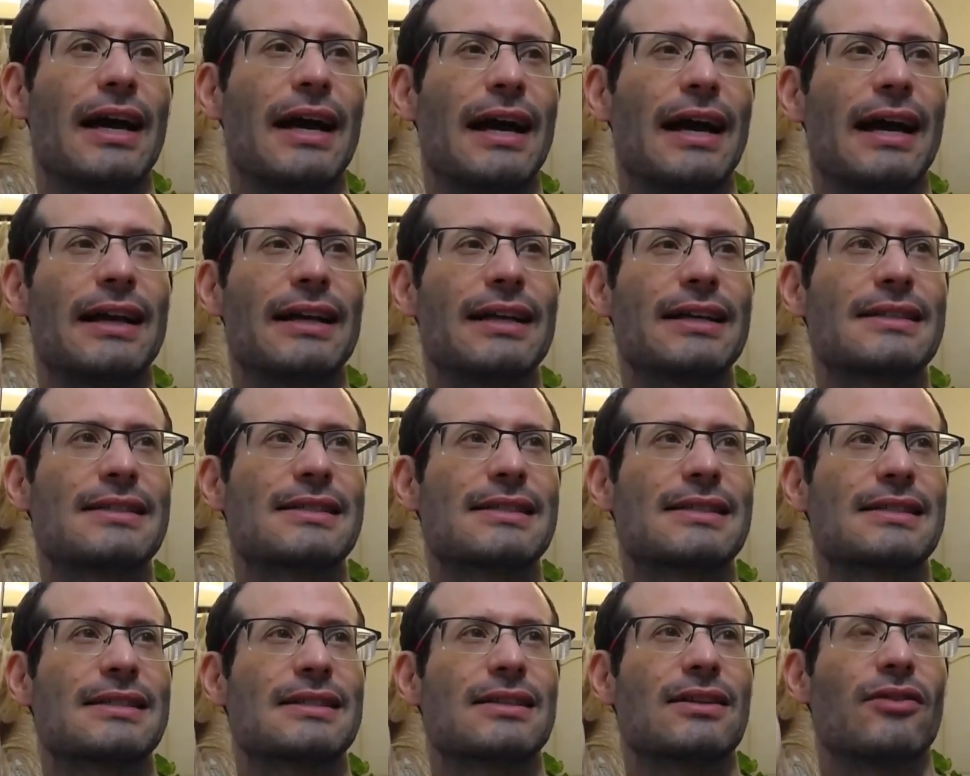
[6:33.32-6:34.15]
and
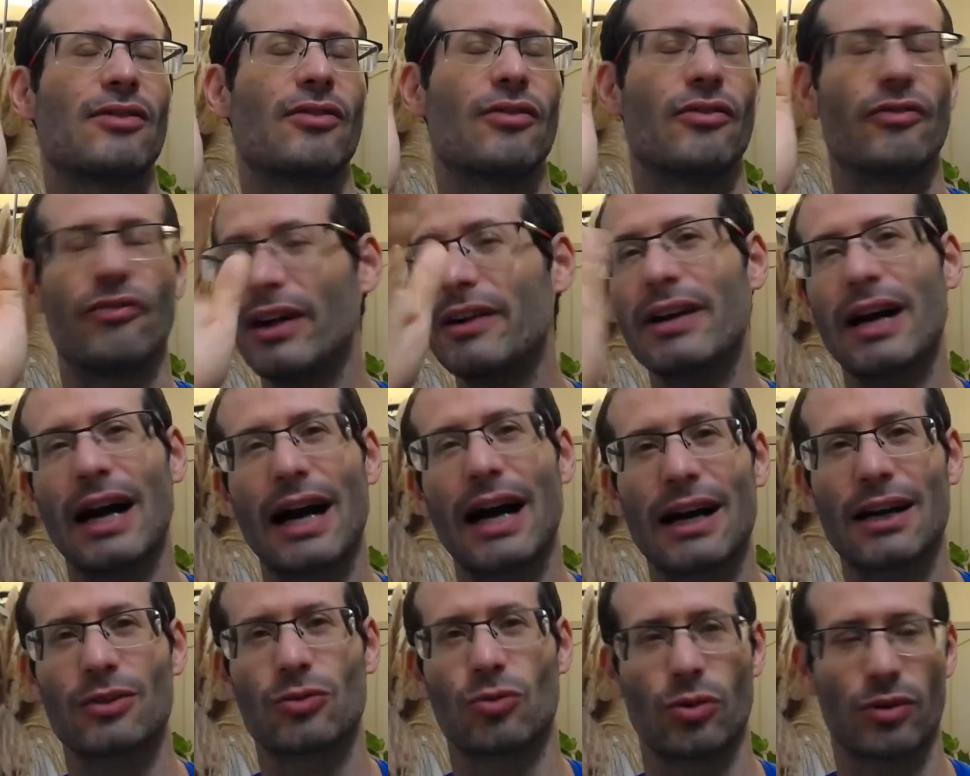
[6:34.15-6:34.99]
it's very
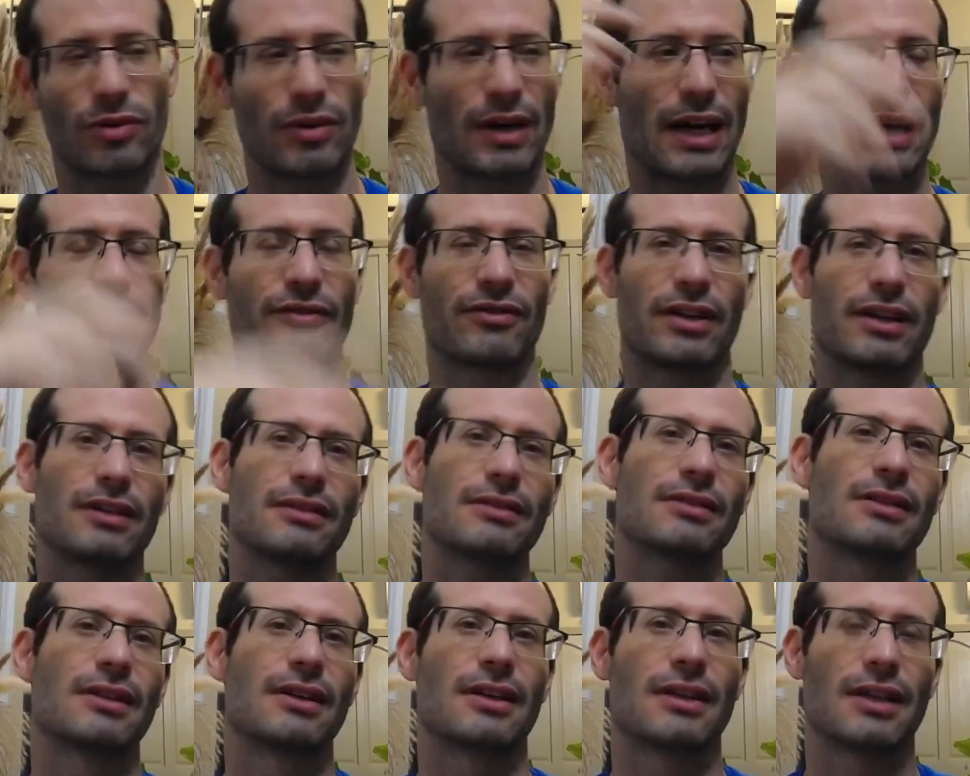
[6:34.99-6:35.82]
hard to arrive
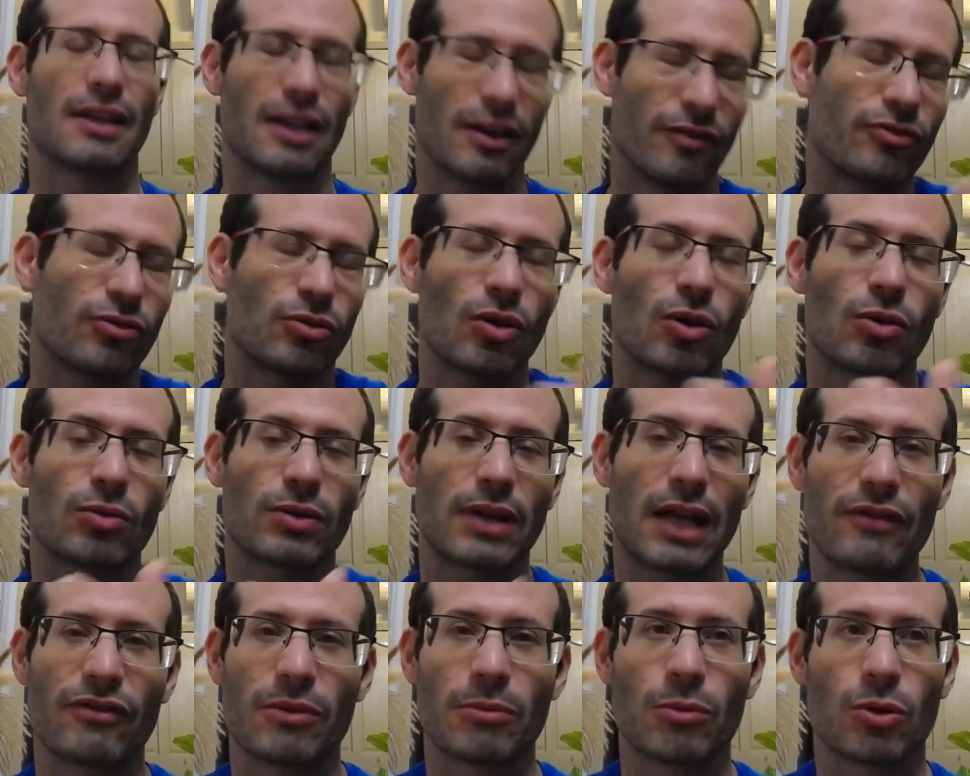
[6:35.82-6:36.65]
here if you don't
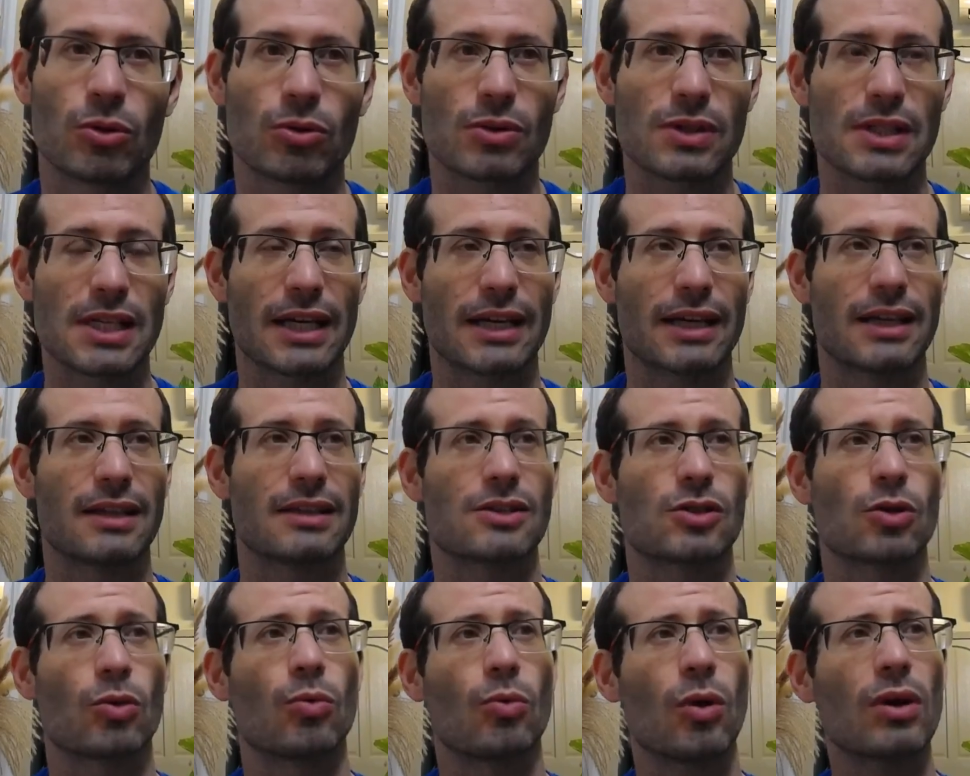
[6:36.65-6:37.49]
have a motorcycle.
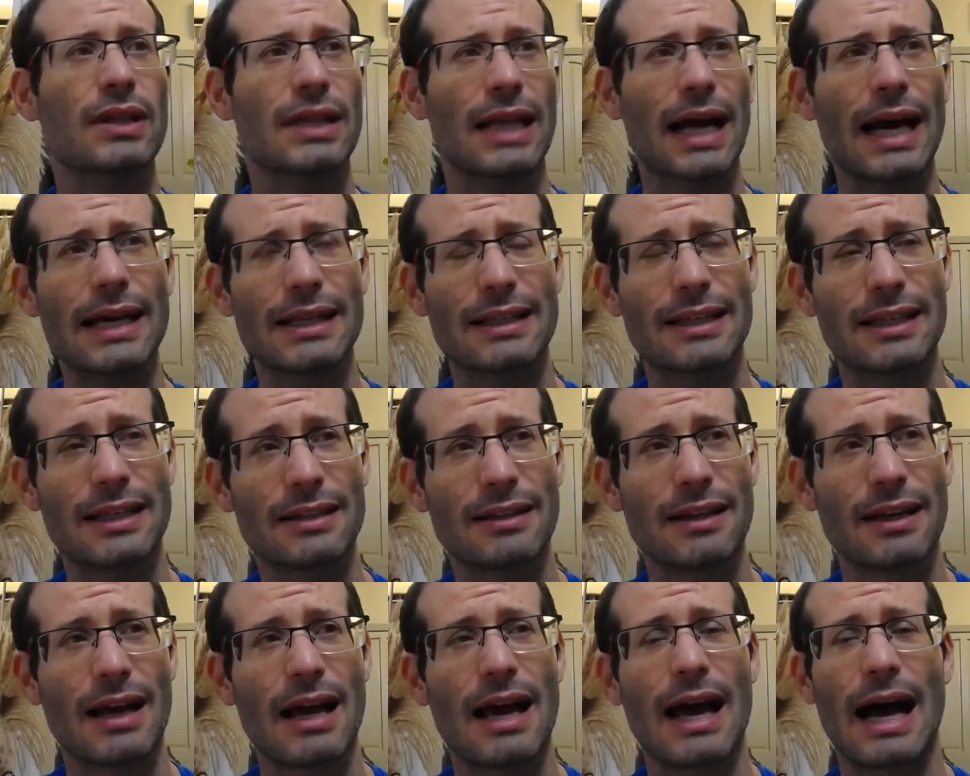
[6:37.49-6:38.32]
So what I did,
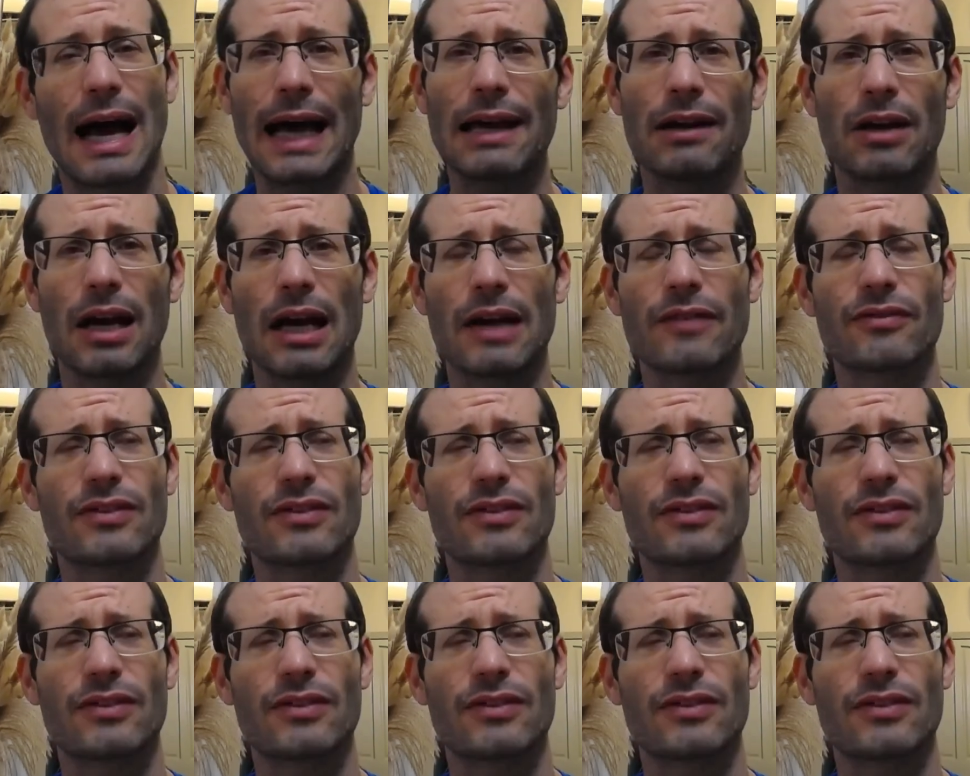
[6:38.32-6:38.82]
I arrived